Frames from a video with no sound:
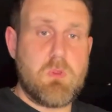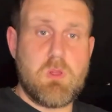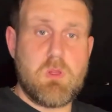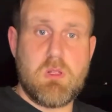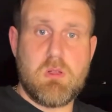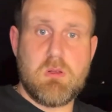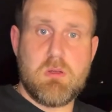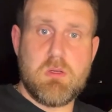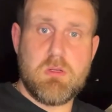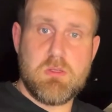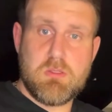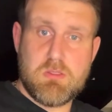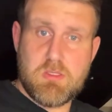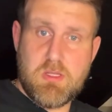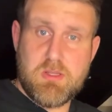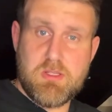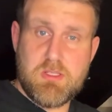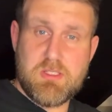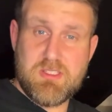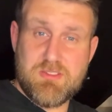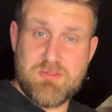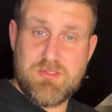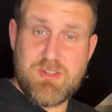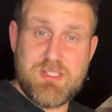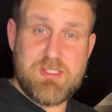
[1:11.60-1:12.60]
It looks like
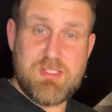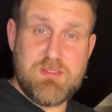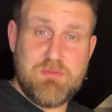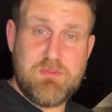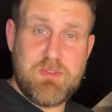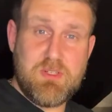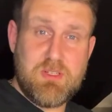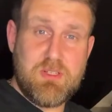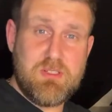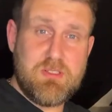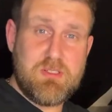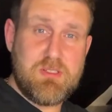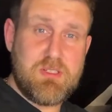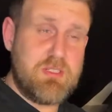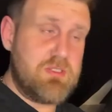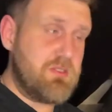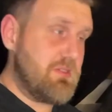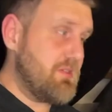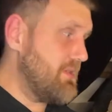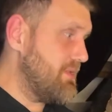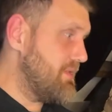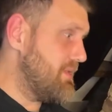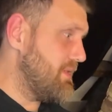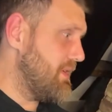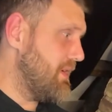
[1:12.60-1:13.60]
this is wrestling figures. That's a
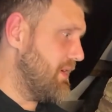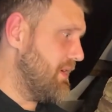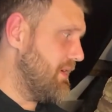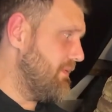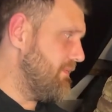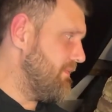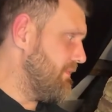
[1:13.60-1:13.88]
good start.